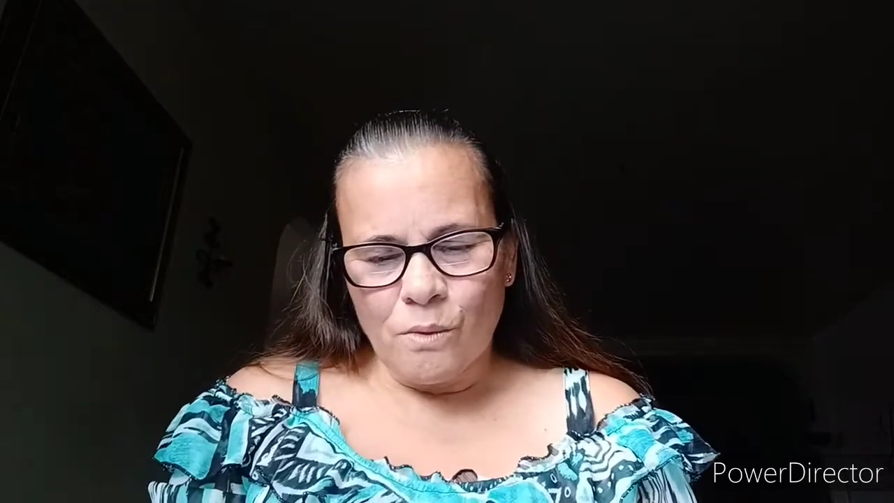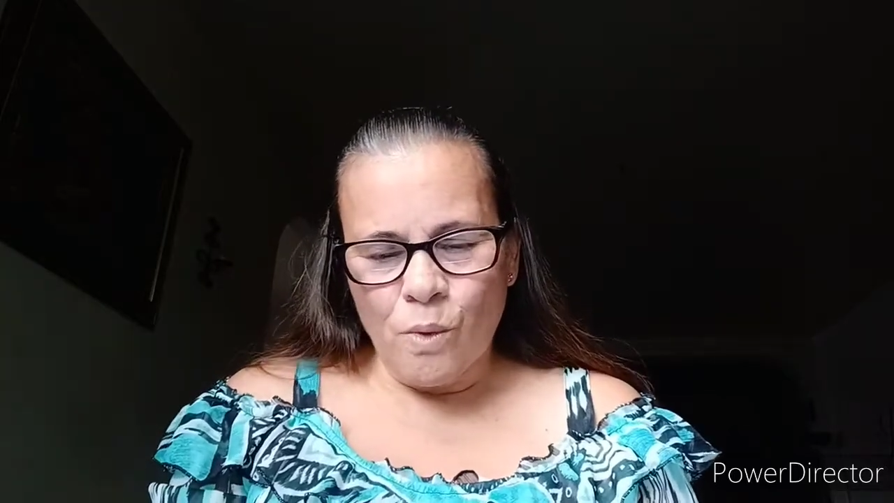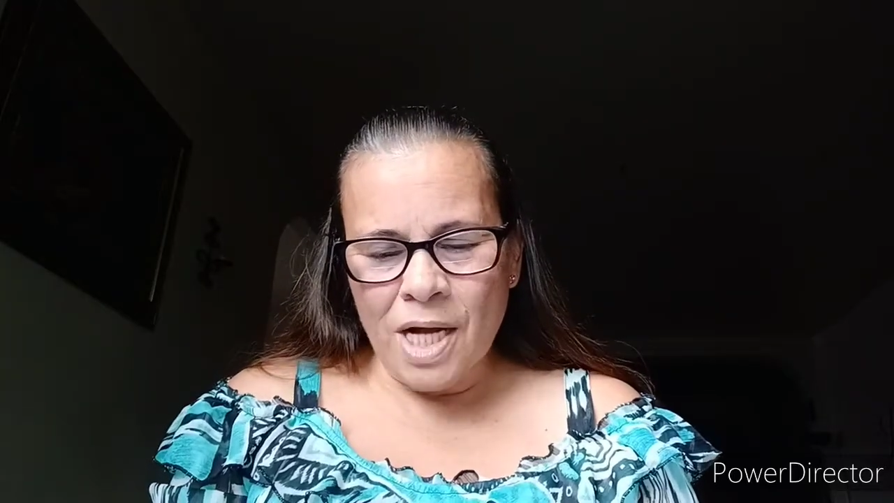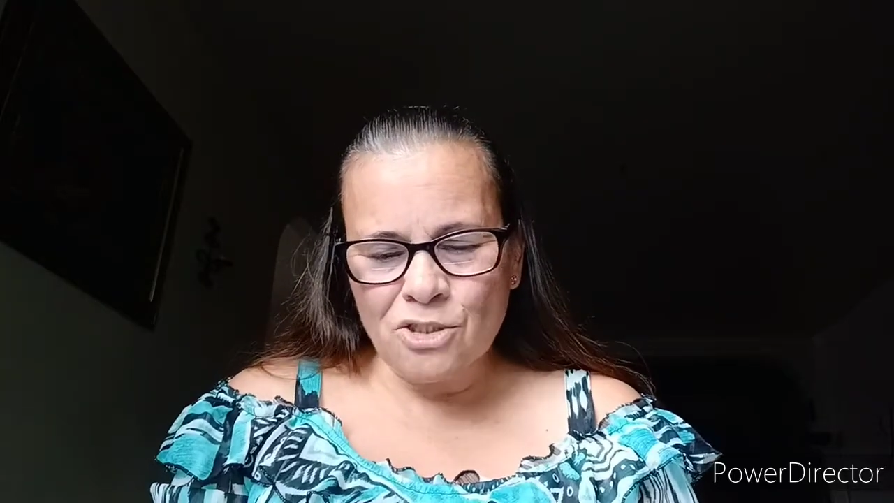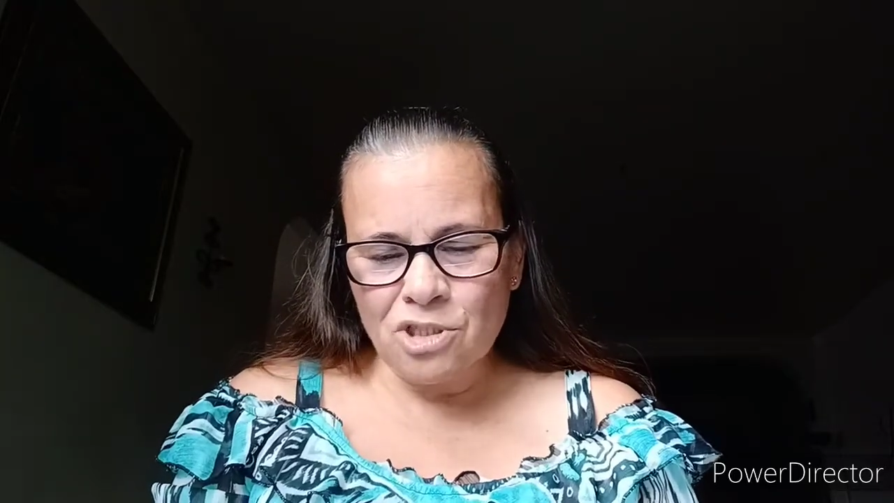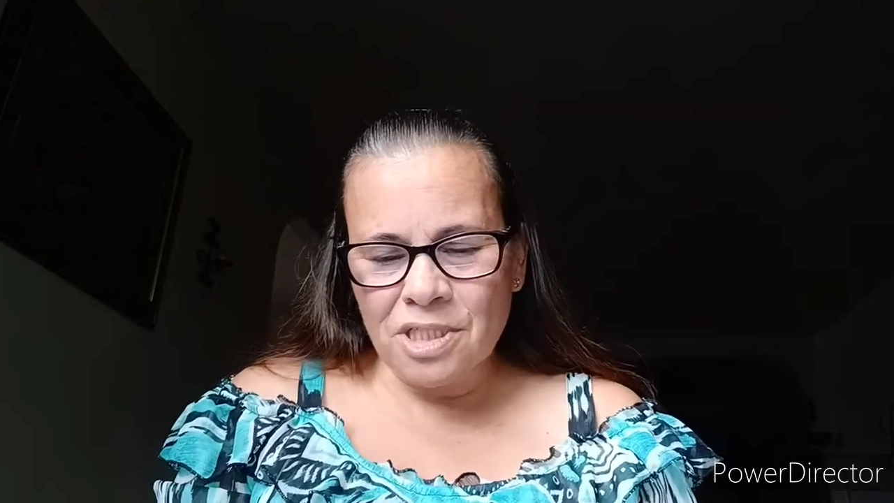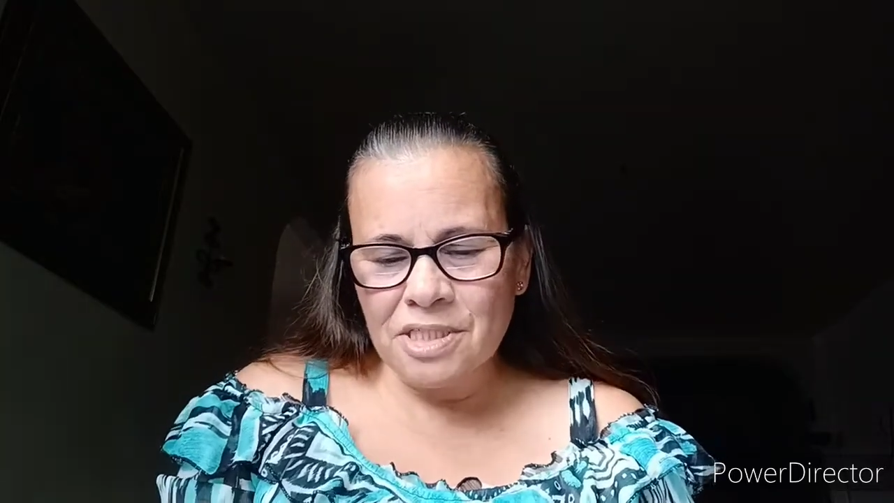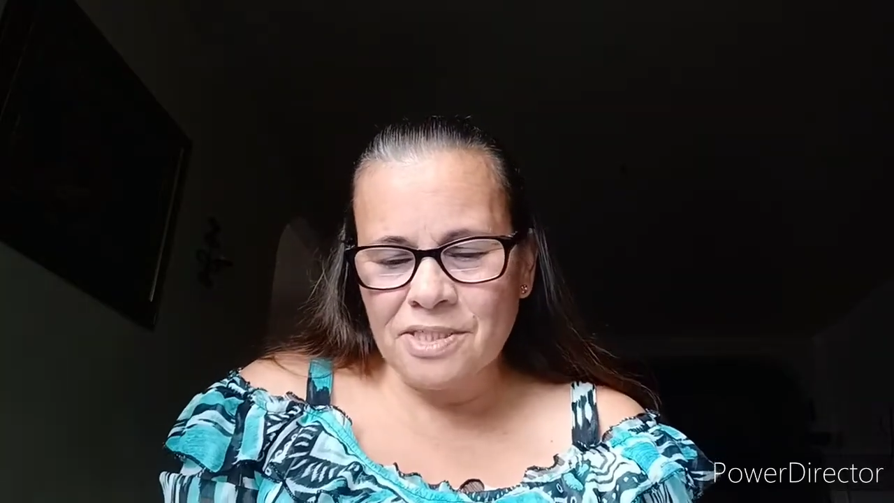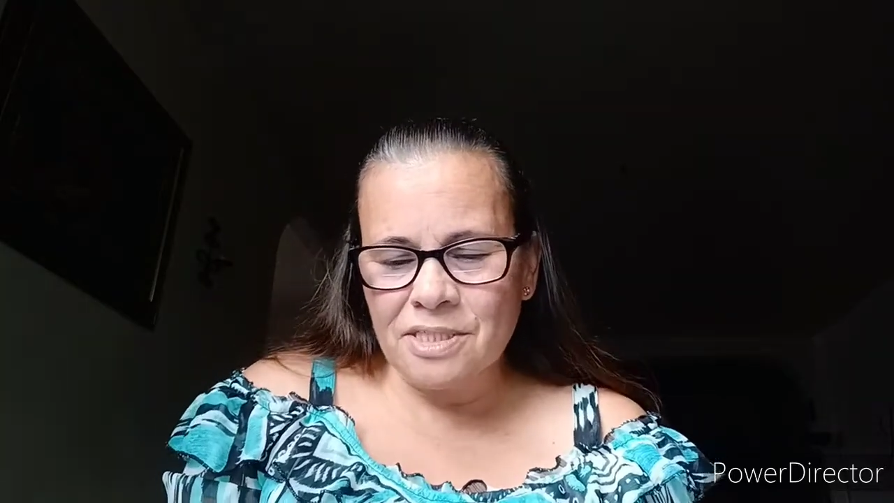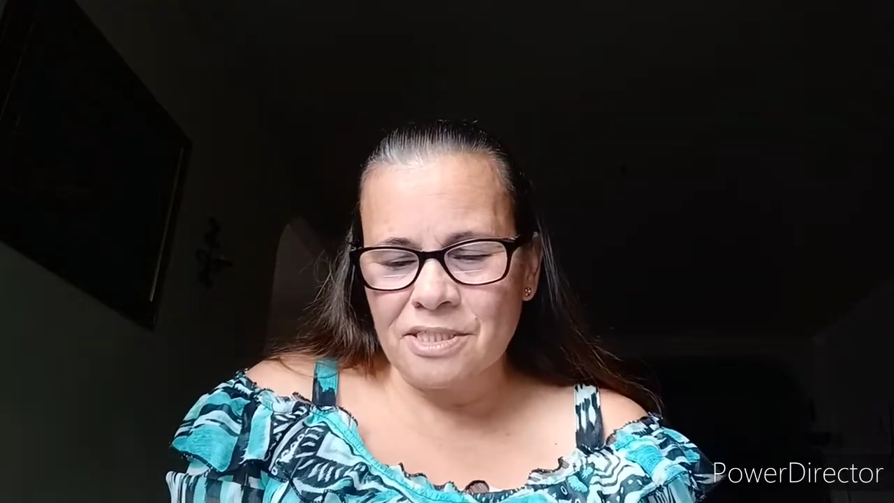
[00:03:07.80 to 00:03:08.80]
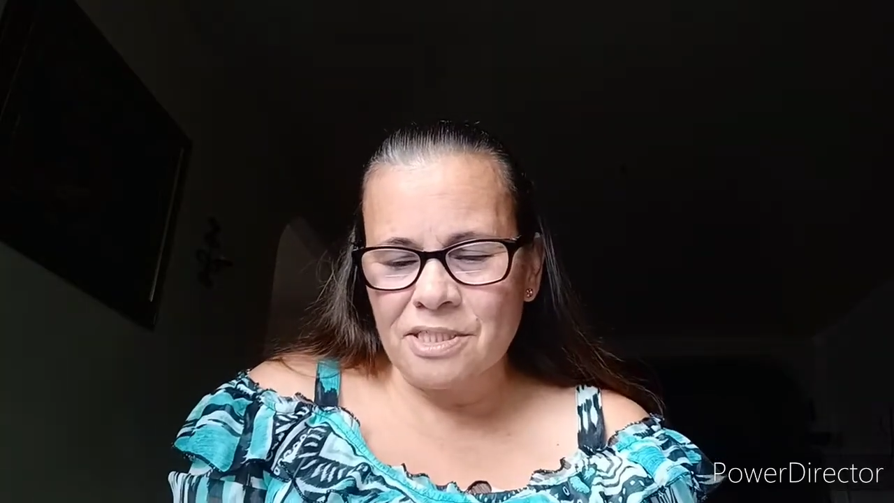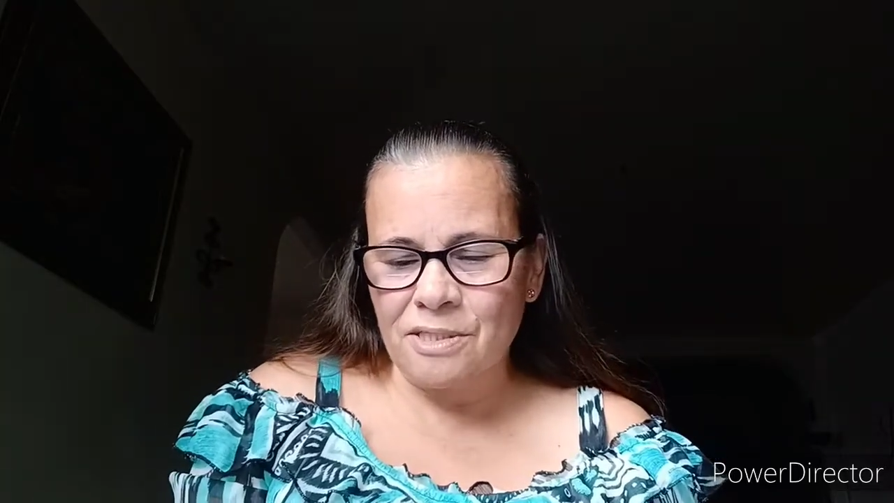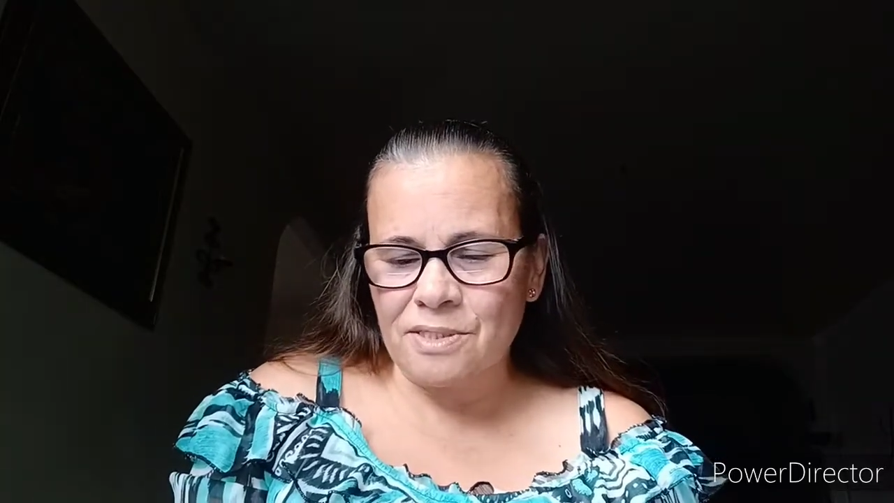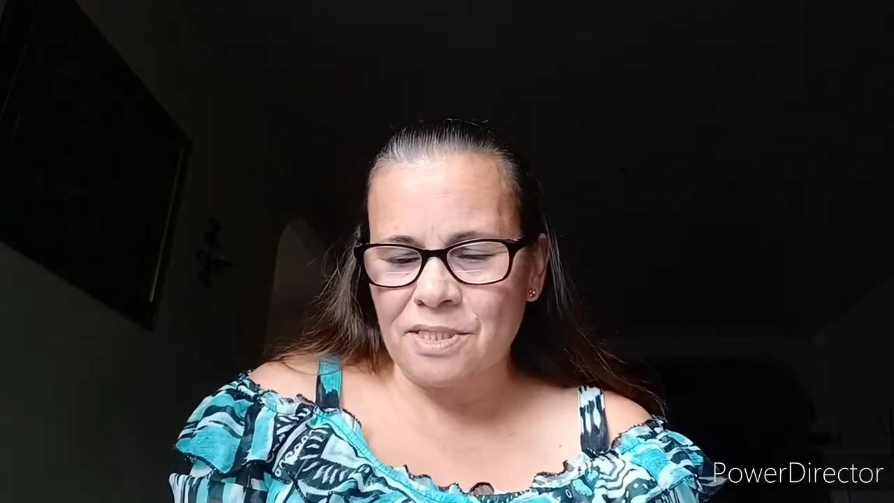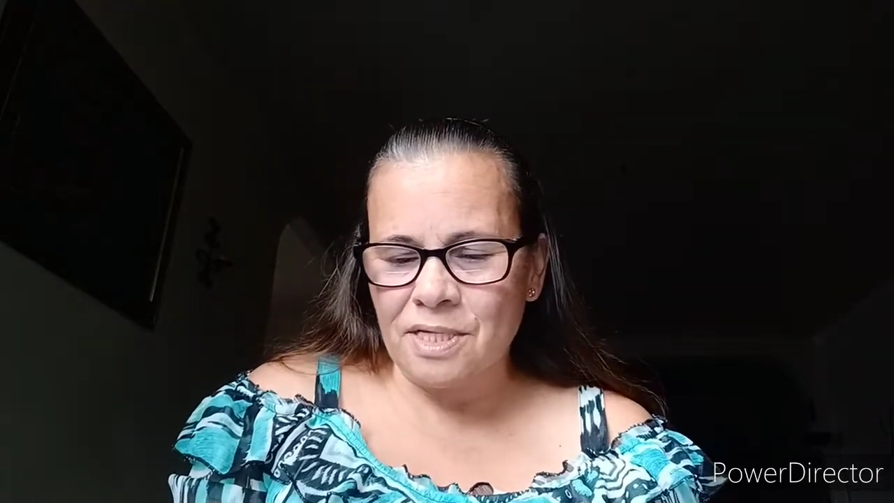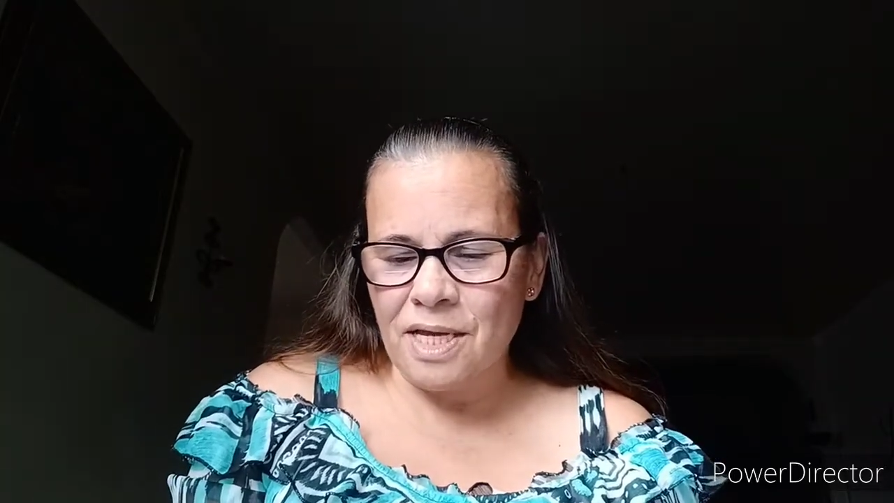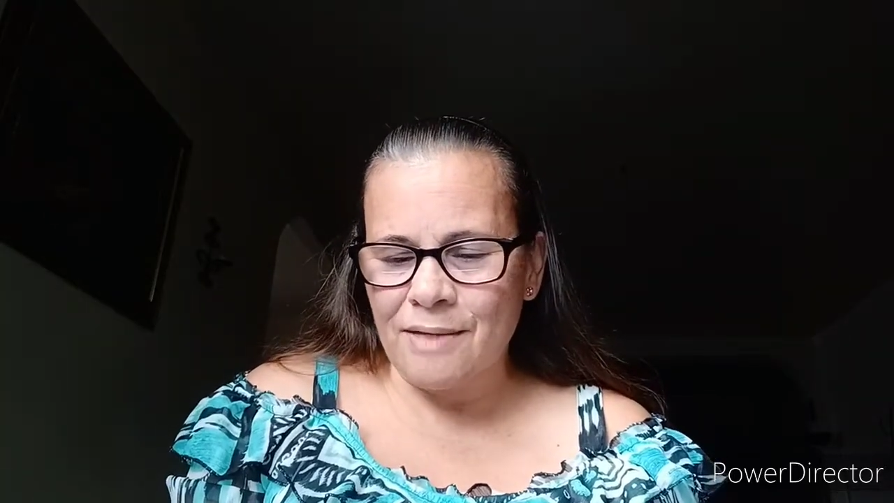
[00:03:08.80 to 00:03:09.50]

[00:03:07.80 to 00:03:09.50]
Watch kids and adults